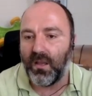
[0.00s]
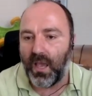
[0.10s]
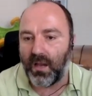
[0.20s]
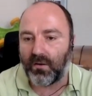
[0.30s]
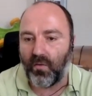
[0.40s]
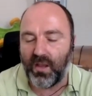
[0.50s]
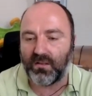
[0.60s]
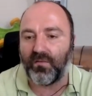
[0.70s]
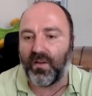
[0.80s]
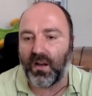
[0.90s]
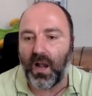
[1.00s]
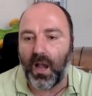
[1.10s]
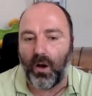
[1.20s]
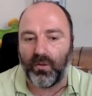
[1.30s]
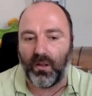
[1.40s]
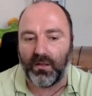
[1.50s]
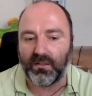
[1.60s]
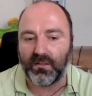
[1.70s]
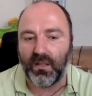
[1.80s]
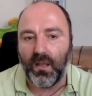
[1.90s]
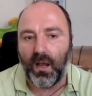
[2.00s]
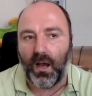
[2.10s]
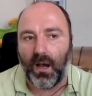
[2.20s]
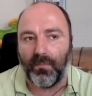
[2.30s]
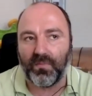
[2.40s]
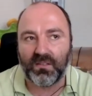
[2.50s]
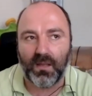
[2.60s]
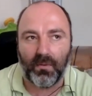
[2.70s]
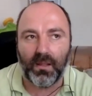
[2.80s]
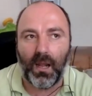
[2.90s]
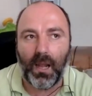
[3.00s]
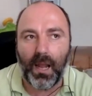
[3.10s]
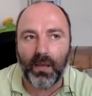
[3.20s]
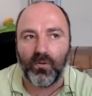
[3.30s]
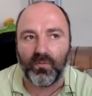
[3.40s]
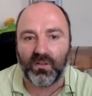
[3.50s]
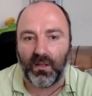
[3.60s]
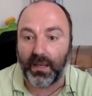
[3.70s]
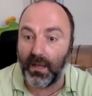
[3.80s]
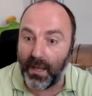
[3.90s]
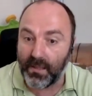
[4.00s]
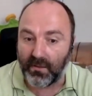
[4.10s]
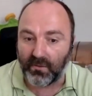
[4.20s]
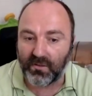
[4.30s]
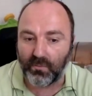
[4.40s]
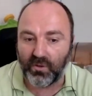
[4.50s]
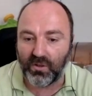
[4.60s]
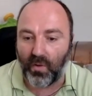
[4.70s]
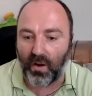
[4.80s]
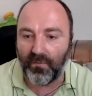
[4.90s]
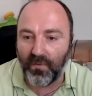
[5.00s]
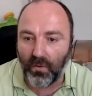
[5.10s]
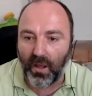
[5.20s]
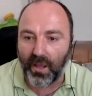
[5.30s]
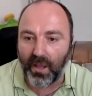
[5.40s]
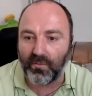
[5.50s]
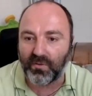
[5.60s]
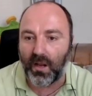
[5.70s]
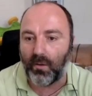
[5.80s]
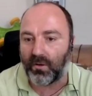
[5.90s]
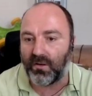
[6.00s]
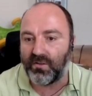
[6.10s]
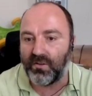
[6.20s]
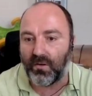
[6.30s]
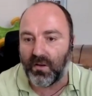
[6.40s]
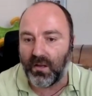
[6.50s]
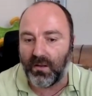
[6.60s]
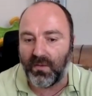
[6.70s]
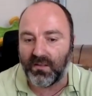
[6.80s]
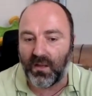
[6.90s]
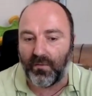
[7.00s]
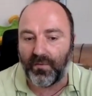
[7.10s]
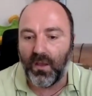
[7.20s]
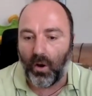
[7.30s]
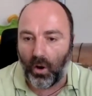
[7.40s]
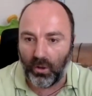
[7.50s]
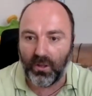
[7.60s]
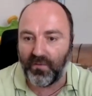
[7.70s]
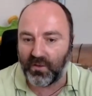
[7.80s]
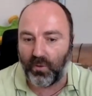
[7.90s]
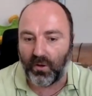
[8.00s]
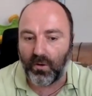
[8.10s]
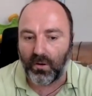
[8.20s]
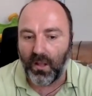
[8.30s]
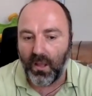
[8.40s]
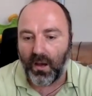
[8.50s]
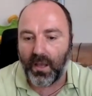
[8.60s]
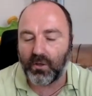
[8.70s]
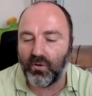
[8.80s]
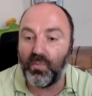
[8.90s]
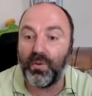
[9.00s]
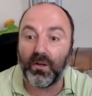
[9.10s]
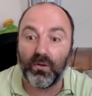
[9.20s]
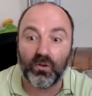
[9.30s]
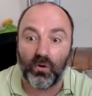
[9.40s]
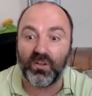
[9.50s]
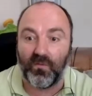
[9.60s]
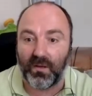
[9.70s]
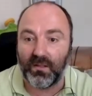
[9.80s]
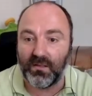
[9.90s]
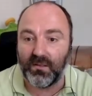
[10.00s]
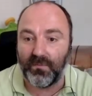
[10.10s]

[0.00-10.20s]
And grains are very high on the list. Some of the legumes, like lentils, which is one of the few legumes that I would consider eating myself, only if it's well cooked, are actually a pretty good source of magnesium.